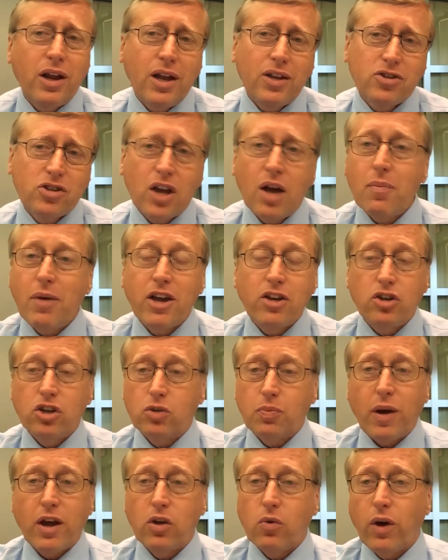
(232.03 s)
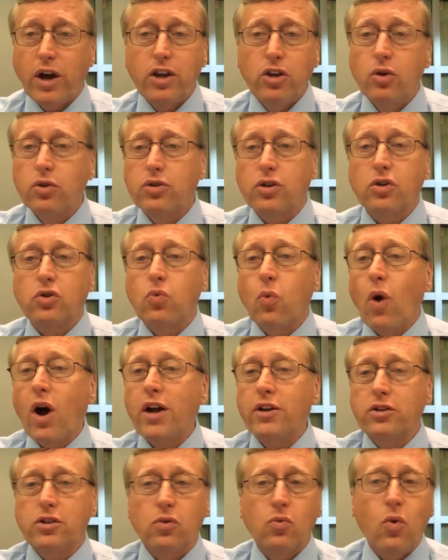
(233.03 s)
And some agents, by the way, use
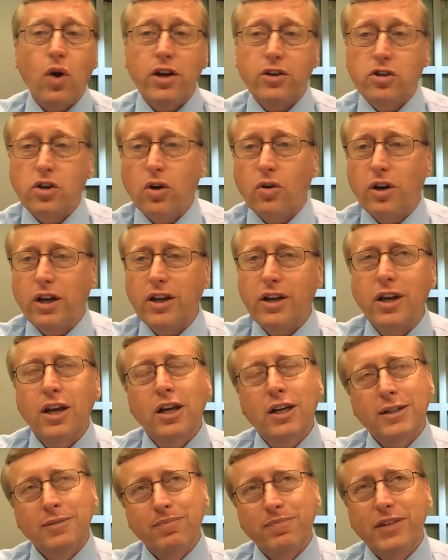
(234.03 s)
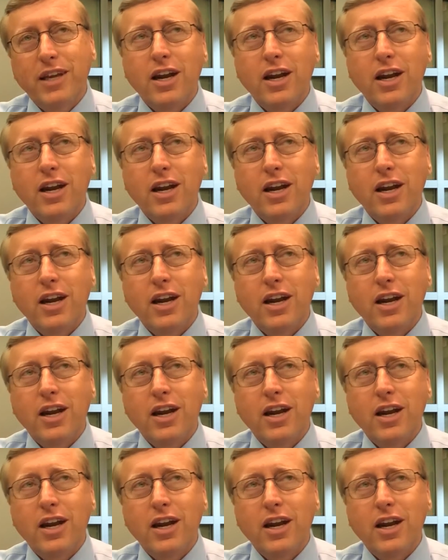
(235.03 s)
us once and once only.